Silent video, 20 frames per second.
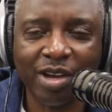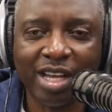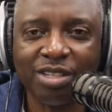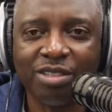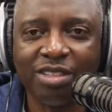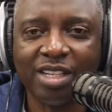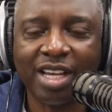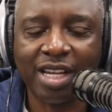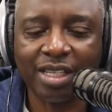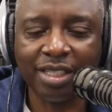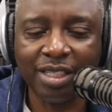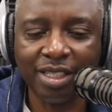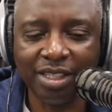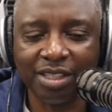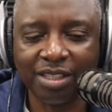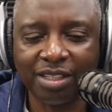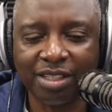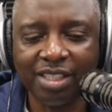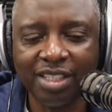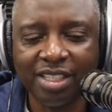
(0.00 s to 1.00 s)
you're not
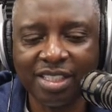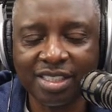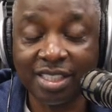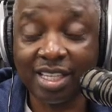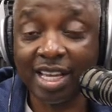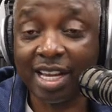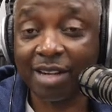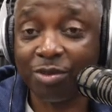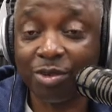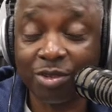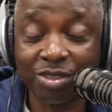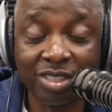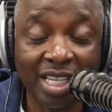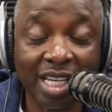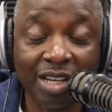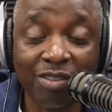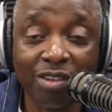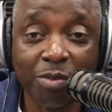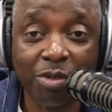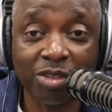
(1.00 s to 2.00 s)
here. Say it
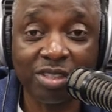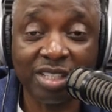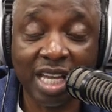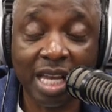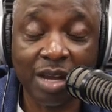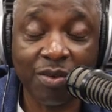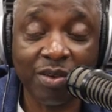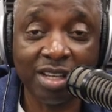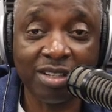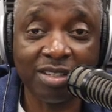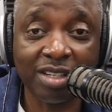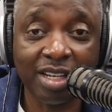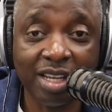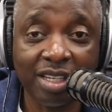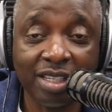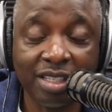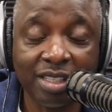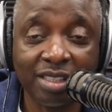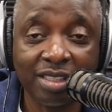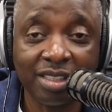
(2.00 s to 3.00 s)
one more time. Why you're not
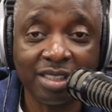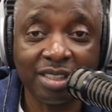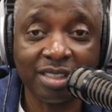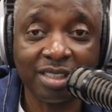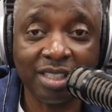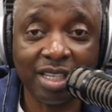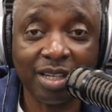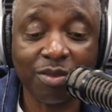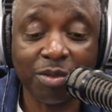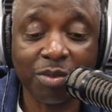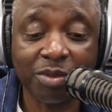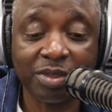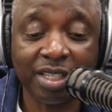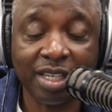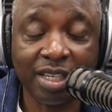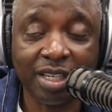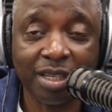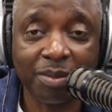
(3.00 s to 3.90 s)
here? Say it one more time.